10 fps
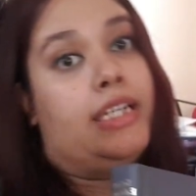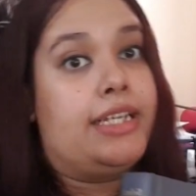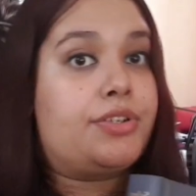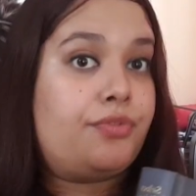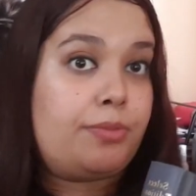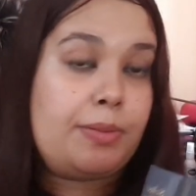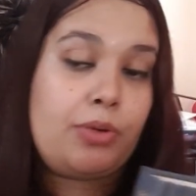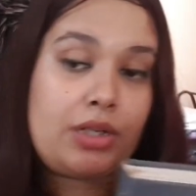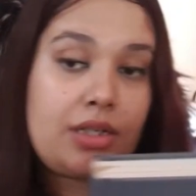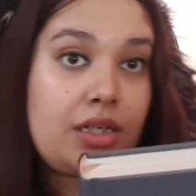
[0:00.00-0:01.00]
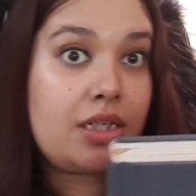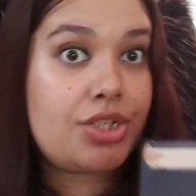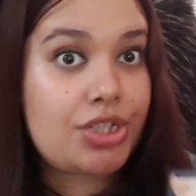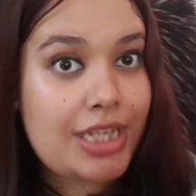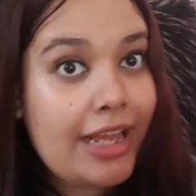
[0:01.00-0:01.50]
collection for my
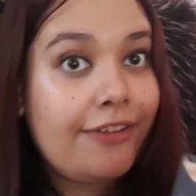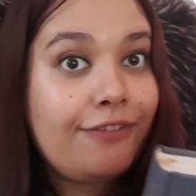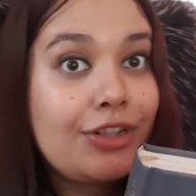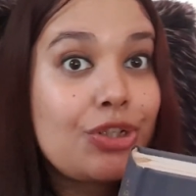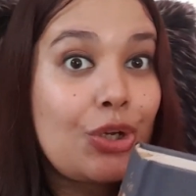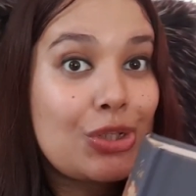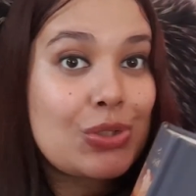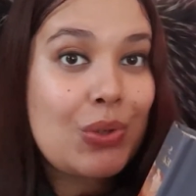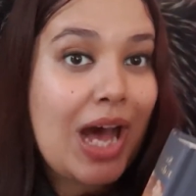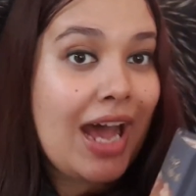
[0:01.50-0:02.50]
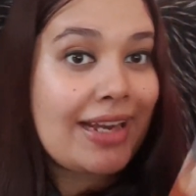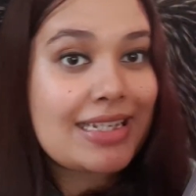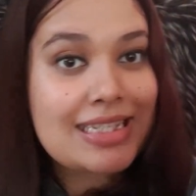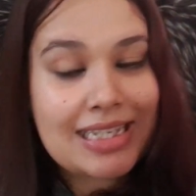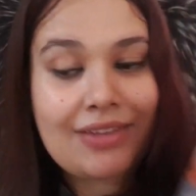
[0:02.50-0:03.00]
bookshelf, which also I
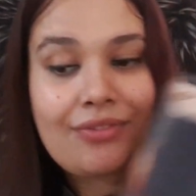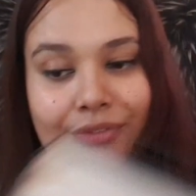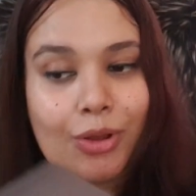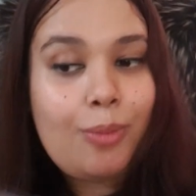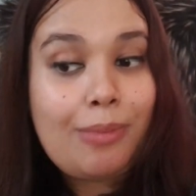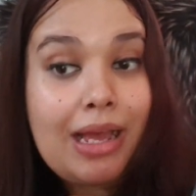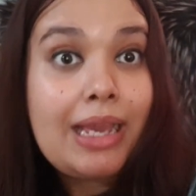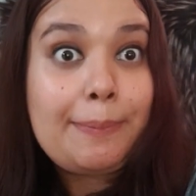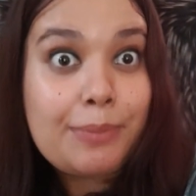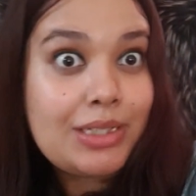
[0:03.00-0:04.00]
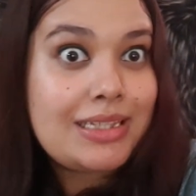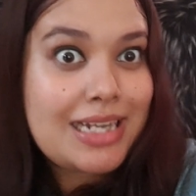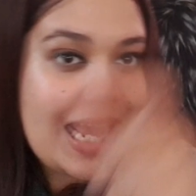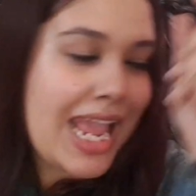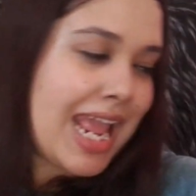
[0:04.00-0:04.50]
received for my
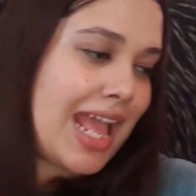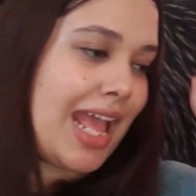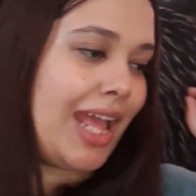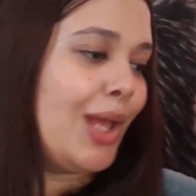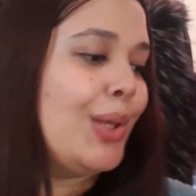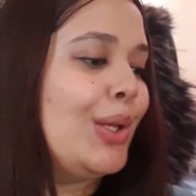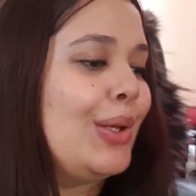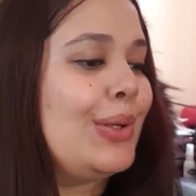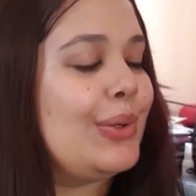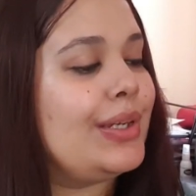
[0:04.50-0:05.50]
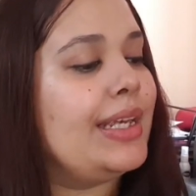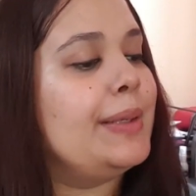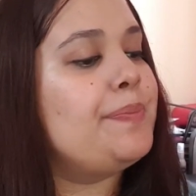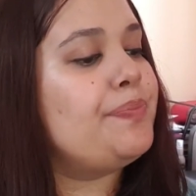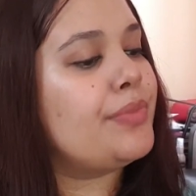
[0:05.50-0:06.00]
birthday. Okay,
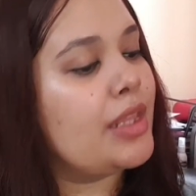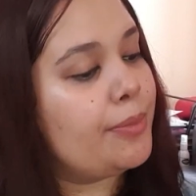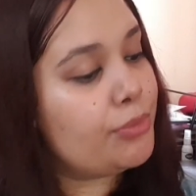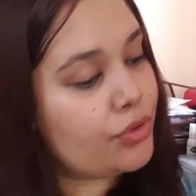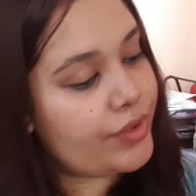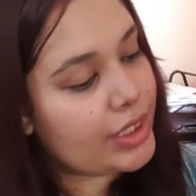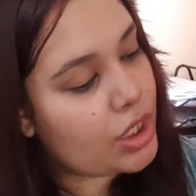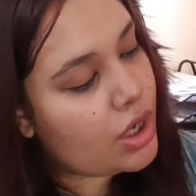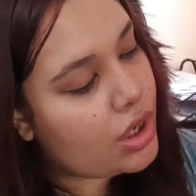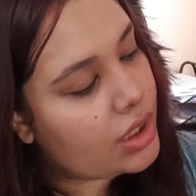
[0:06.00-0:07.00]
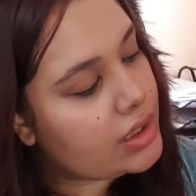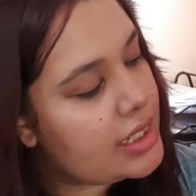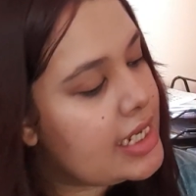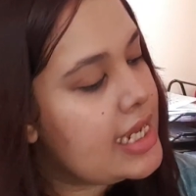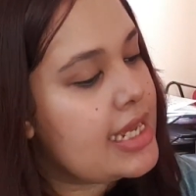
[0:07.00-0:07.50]
moving on.
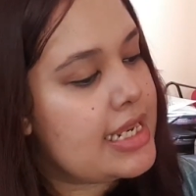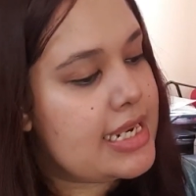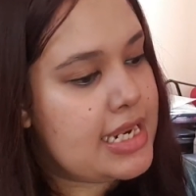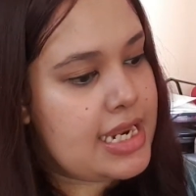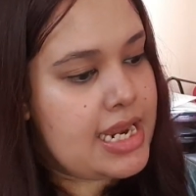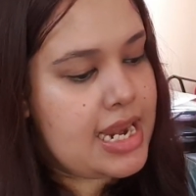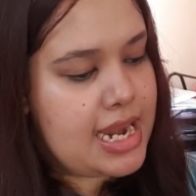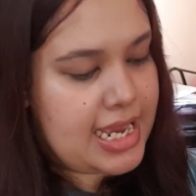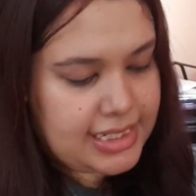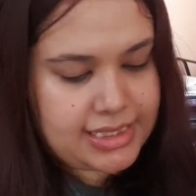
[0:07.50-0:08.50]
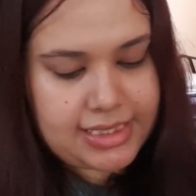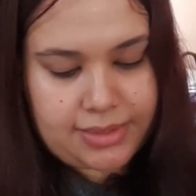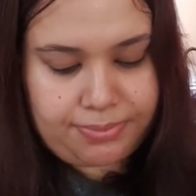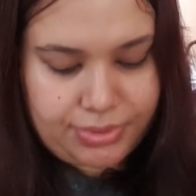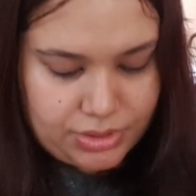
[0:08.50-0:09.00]

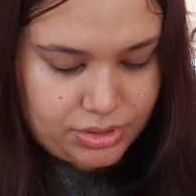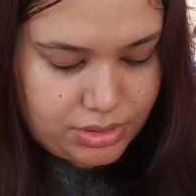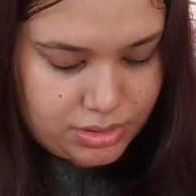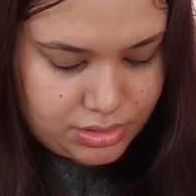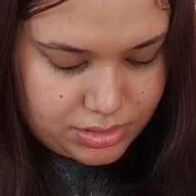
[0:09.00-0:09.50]
Next book